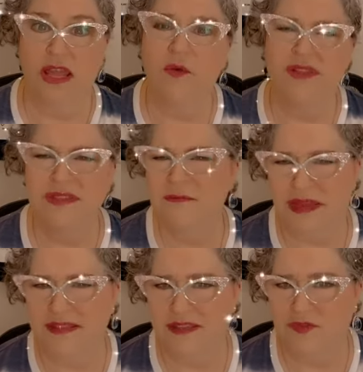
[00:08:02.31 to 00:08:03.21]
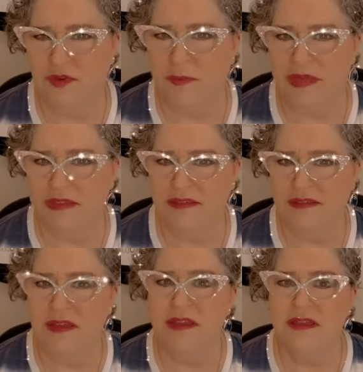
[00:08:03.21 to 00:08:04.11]
Like, what's the message from
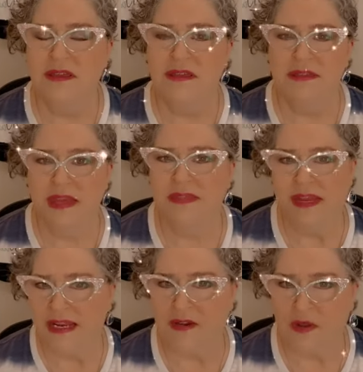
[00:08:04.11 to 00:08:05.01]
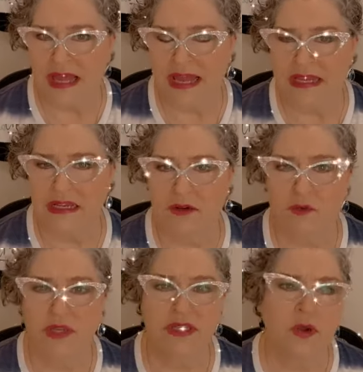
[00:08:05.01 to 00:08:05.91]
this thing that I don't like?
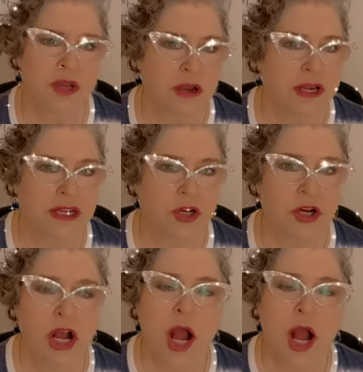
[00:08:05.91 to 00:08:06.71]
What's going on here?